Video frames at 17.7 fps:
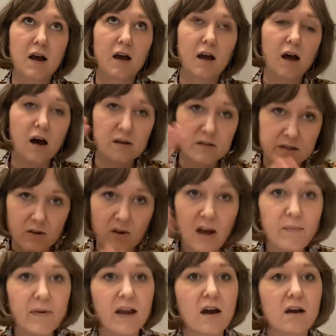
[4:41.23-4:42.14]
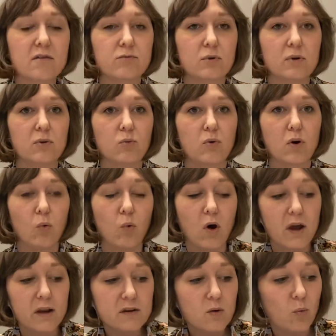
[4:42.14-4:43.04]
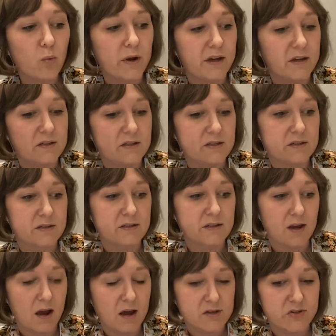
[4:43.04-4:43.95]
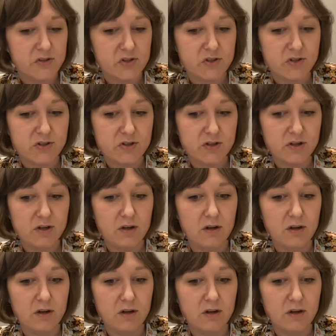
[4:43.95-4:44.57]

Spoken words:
Also coming out of World War I, we had discussed